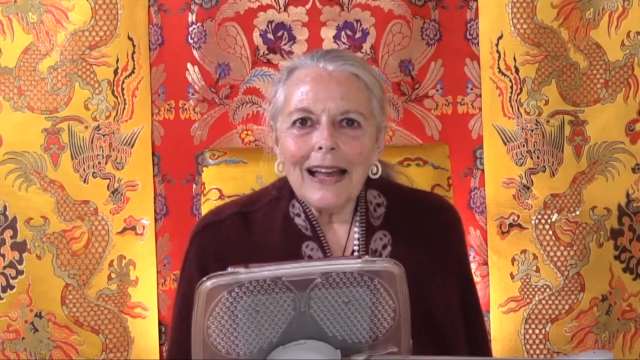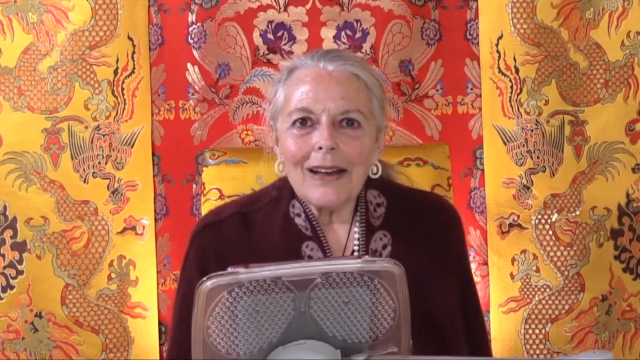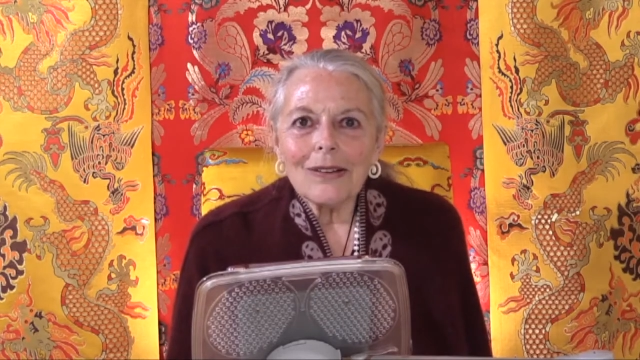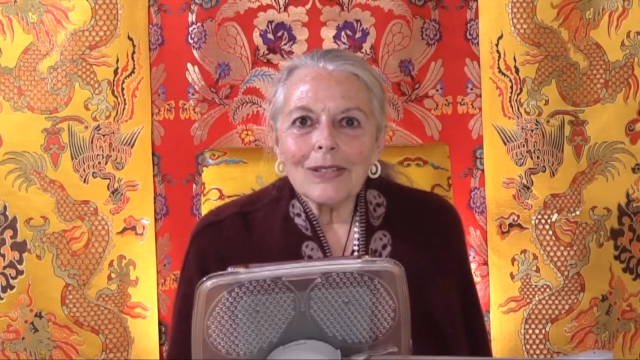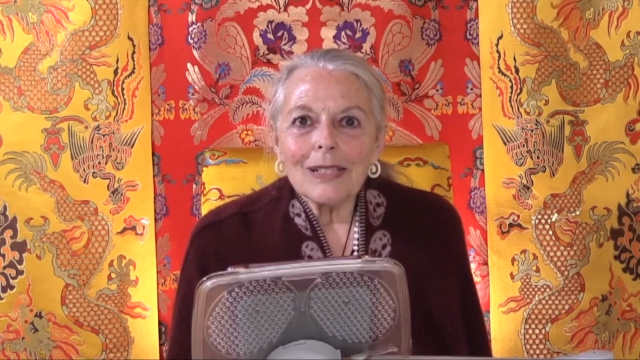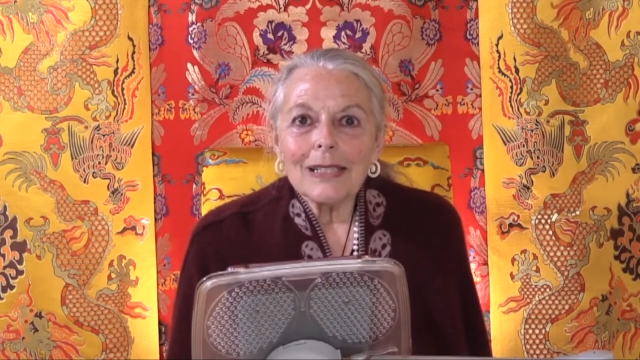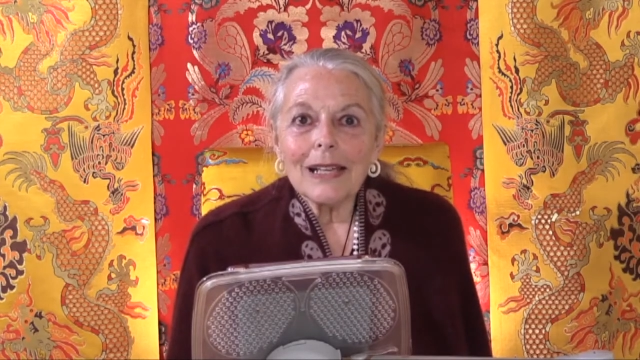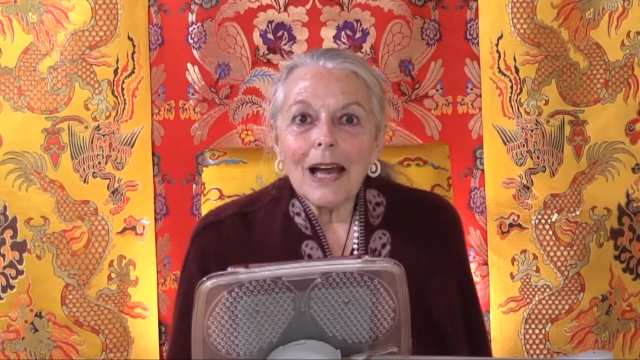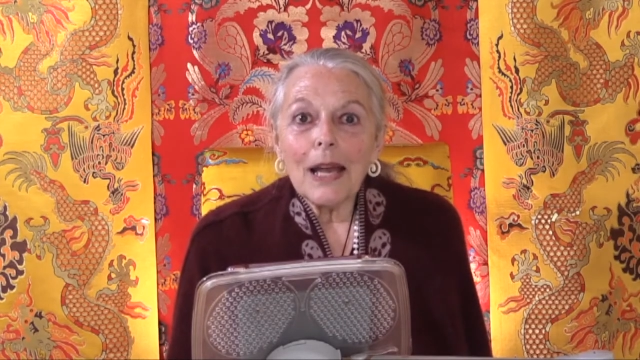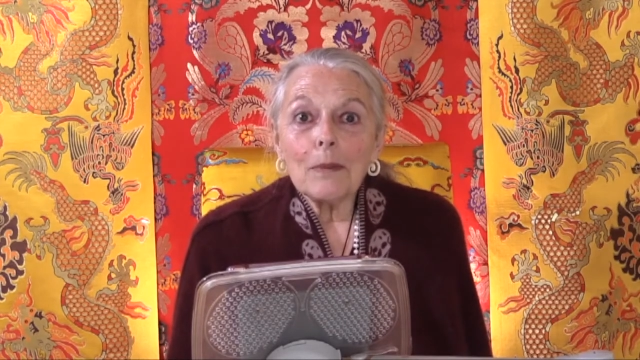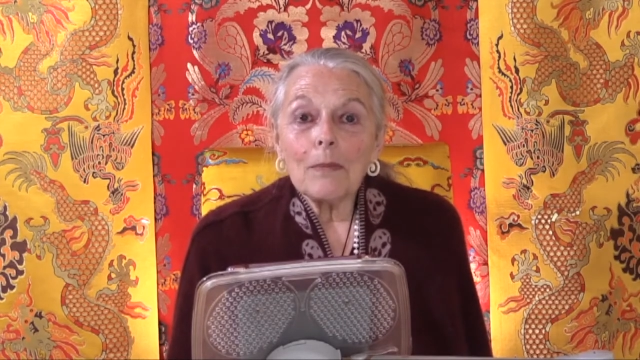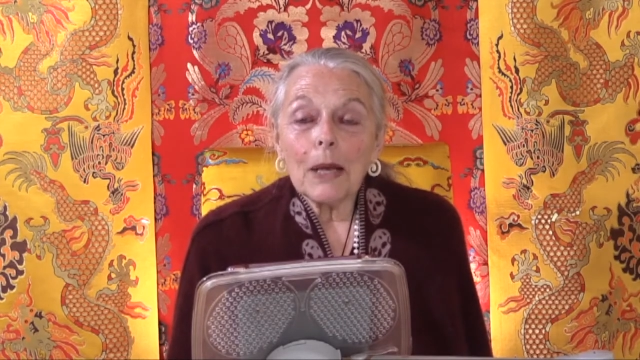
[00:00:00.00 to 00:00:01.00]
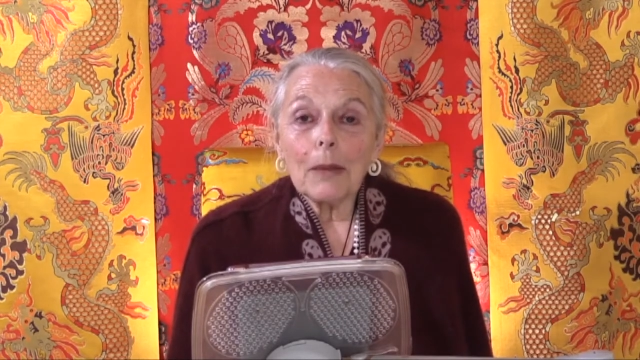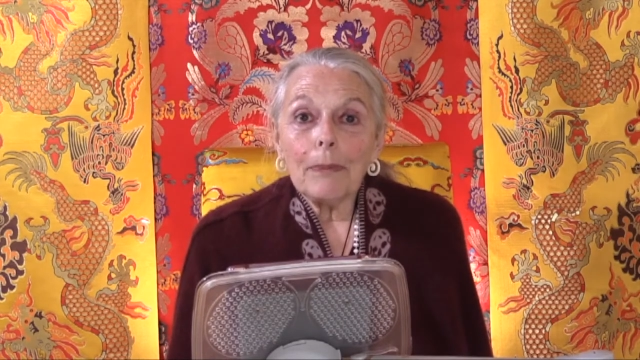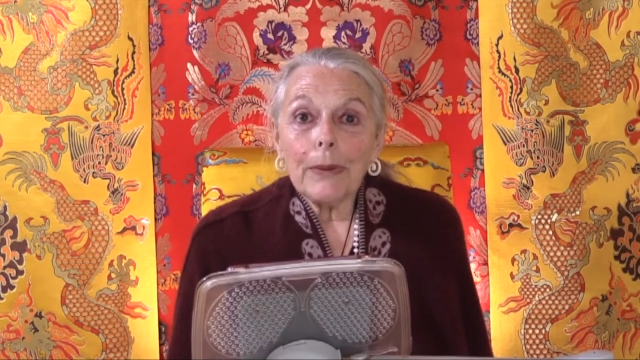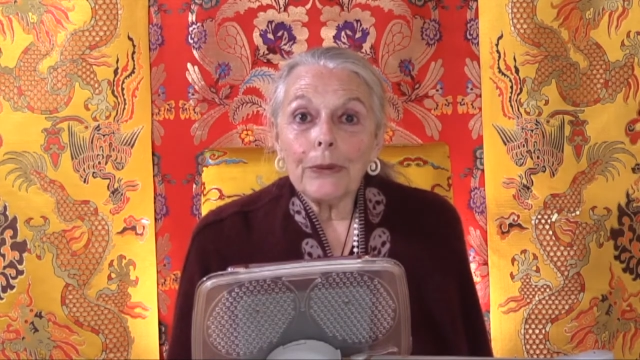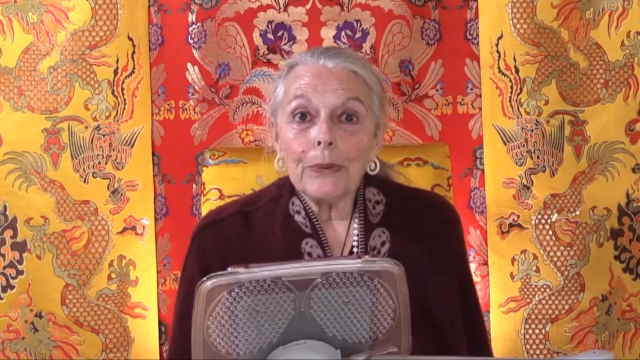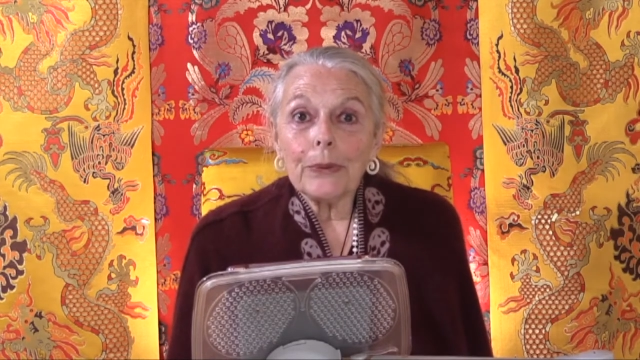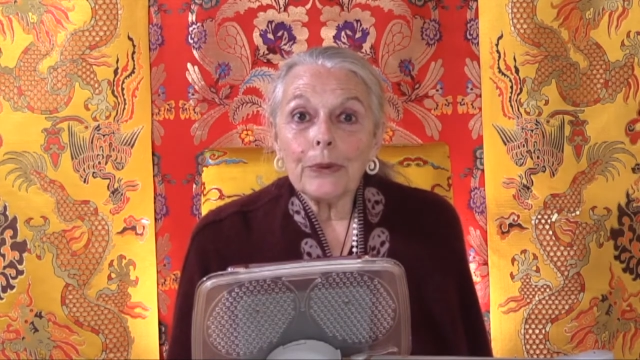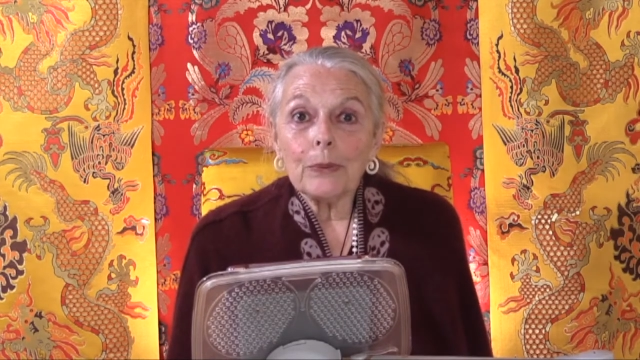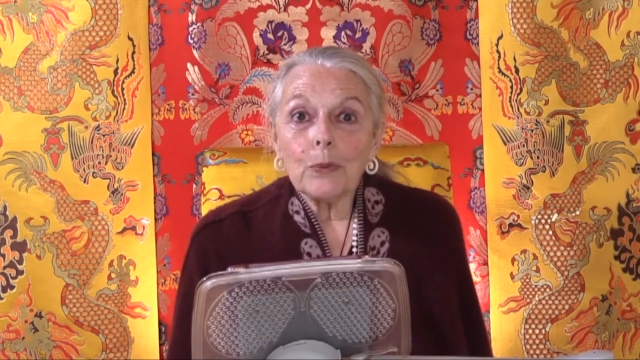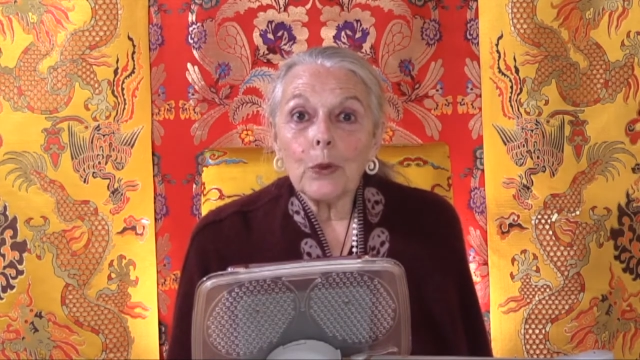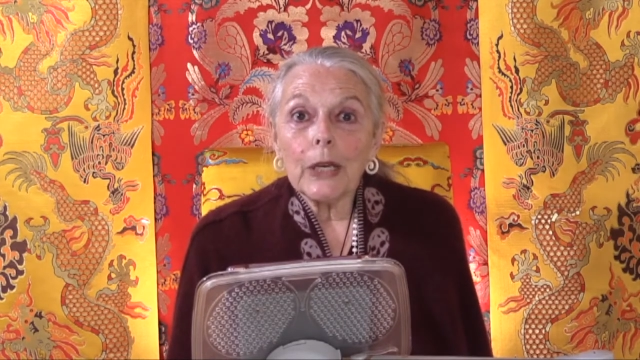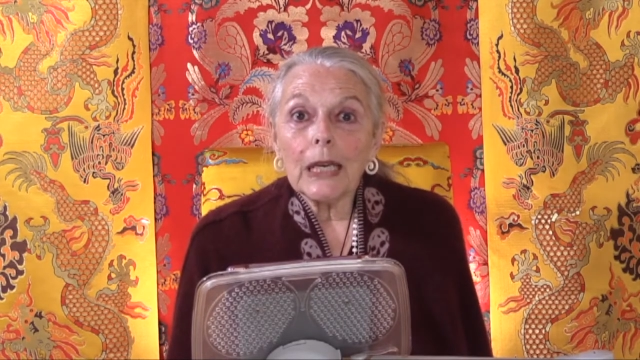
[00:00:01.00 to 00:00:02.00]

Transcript: Outside my bedroom